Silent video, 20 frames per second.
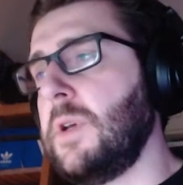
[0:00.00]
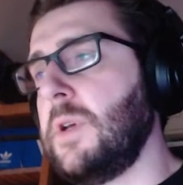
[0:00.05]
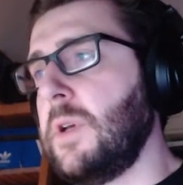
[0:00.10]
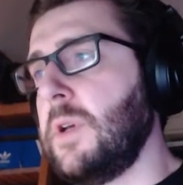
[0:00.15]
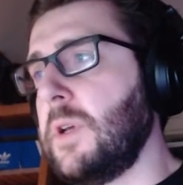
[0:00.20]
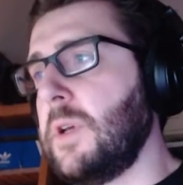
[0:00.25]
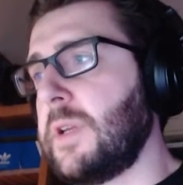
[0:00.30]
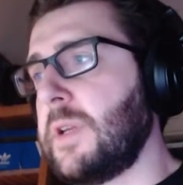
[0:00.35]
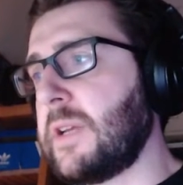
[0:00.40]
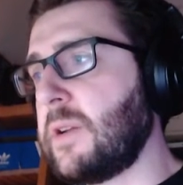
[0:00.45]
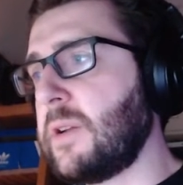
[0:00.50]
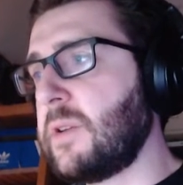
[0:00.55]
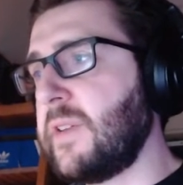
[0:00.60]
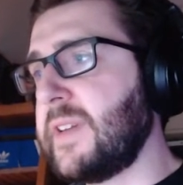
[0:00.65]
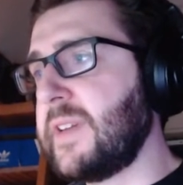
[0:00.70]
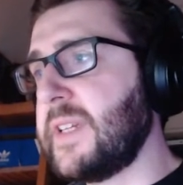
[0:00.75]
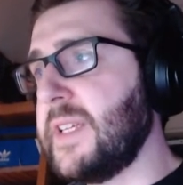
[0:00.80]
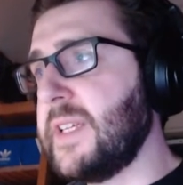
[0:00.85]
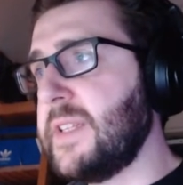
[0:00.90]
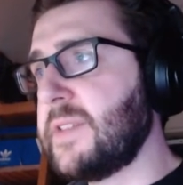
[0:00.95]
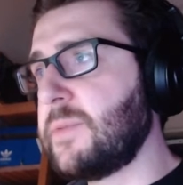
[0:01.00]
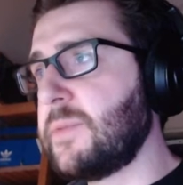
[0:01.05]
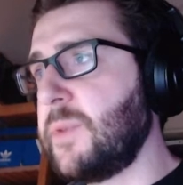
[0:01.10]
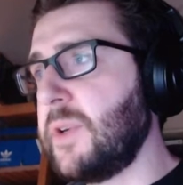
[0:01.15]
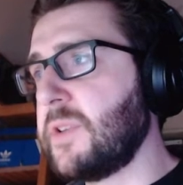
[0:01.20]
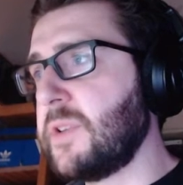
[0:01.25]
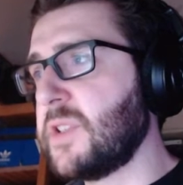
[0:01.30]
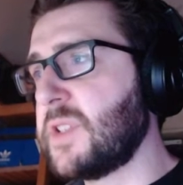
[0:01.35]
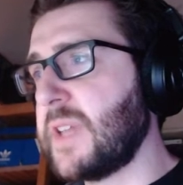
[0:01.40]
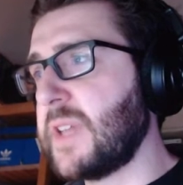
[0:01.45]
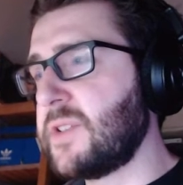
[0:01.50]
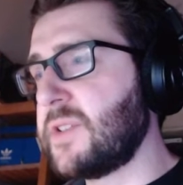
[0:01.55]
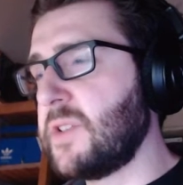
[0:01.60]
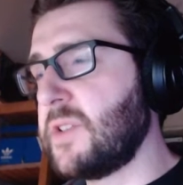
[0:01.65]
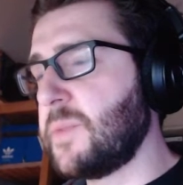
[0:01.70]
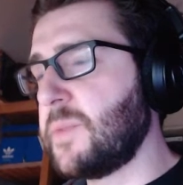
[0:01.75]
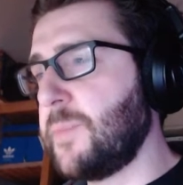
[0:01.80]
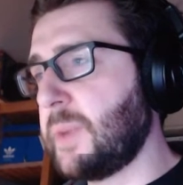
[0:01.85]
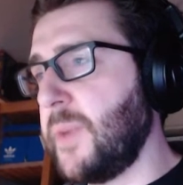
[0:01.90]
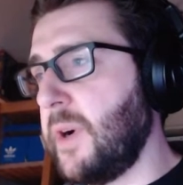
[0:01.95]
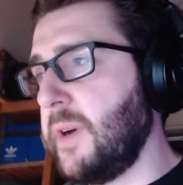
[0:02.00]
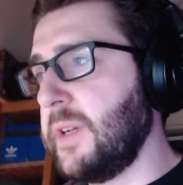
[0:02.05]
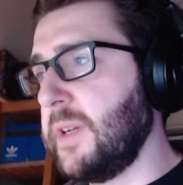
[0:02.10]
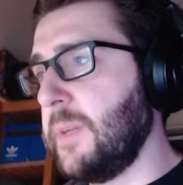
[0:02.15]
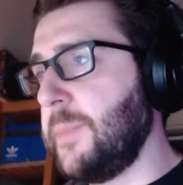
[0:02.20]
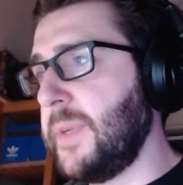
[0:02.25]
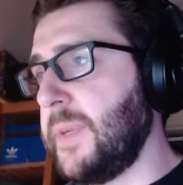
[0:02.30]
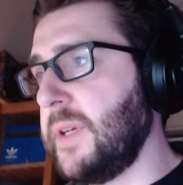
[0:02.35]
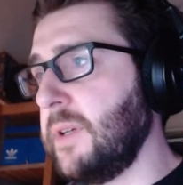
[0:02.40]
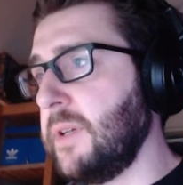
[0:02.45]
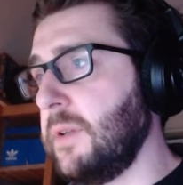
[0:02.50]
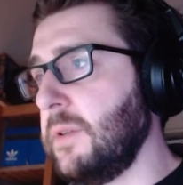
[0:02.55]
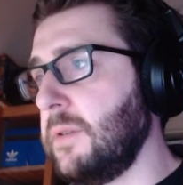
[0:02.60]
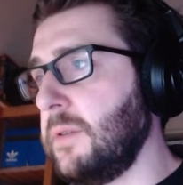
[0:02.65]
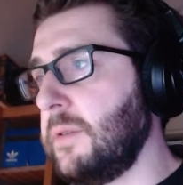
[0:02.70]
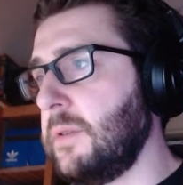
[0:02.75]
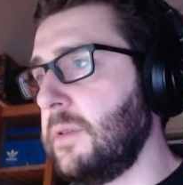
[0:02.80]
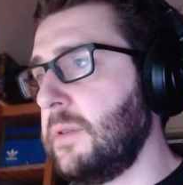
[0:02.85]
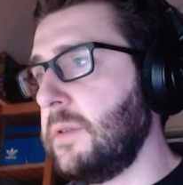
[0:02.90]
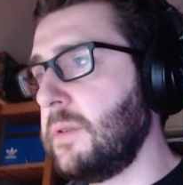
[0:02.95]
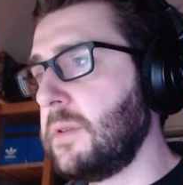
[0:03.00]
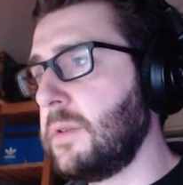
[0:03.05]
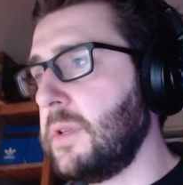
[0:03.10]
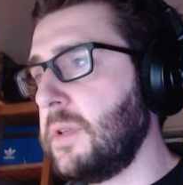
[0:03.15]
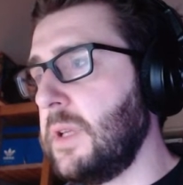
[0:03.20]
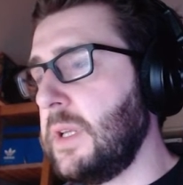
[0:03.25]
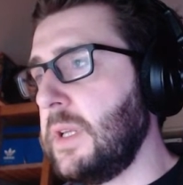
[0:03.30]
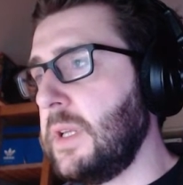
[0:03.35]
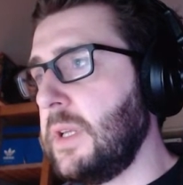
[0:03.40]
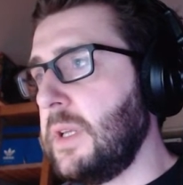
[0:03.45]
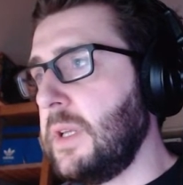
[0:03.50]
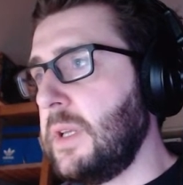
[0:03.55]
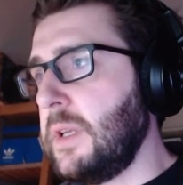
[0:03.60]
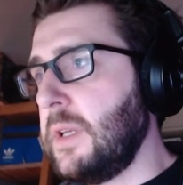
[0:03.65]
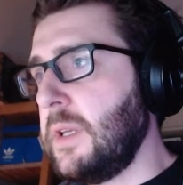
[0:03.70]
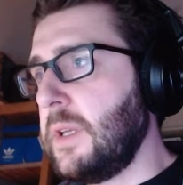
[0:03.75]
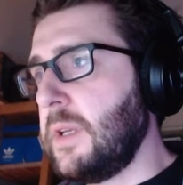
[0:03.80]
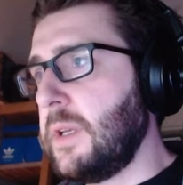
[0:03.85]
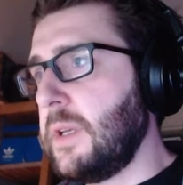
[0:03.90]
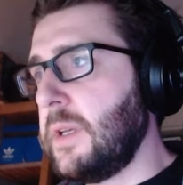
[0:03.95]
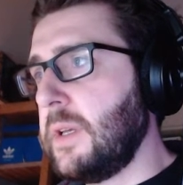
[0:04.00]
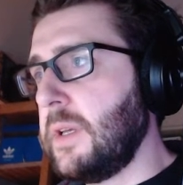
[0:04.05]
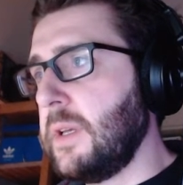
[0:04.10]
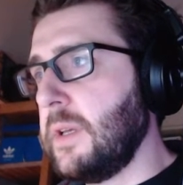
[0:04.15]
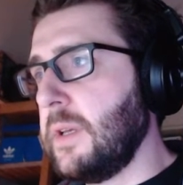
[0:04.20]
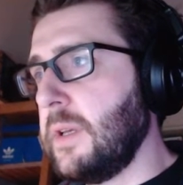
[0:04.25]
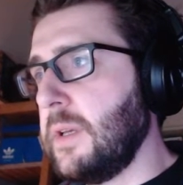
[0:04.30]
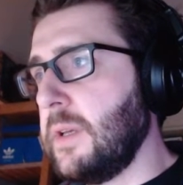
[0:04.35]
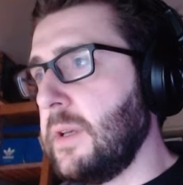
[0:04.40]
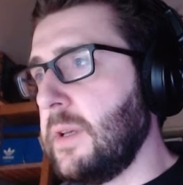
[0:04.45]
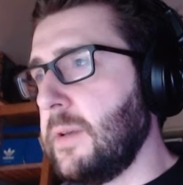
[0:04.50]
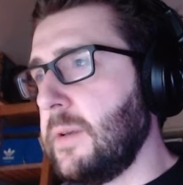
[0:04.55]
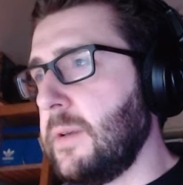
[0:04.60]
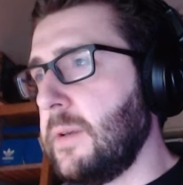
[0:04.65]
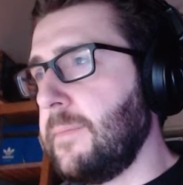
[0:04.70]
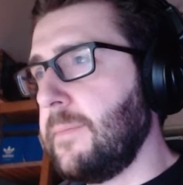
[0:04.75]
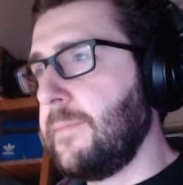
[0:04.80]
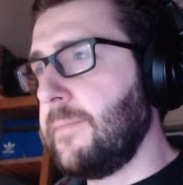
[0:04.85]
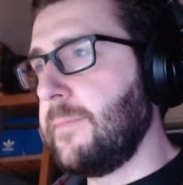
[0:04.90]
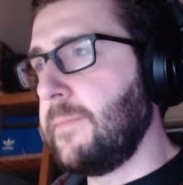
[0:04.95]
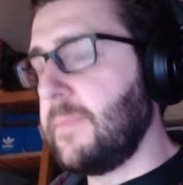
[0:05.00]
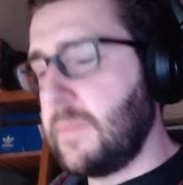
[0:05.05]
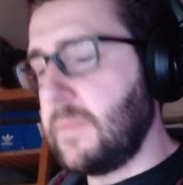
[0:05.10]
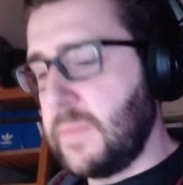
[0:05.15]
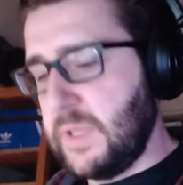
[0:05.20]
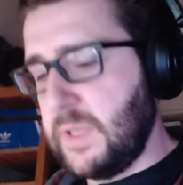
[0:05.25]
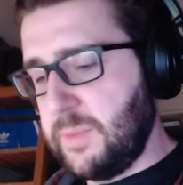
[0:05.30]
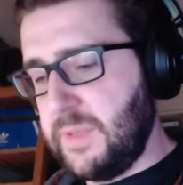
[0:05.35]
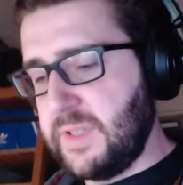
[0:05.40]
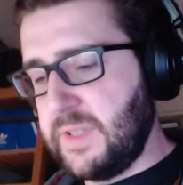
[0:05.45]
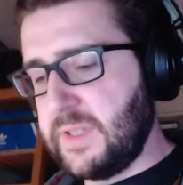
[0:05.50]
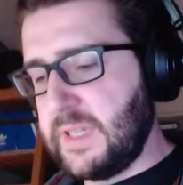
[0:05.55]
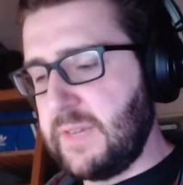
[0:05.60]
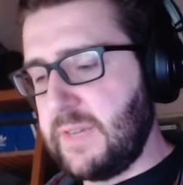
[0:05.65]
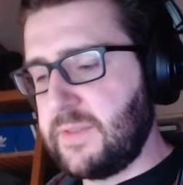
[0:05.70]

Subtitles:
now that we had this, we're going to actually spawn a pill. Let me save this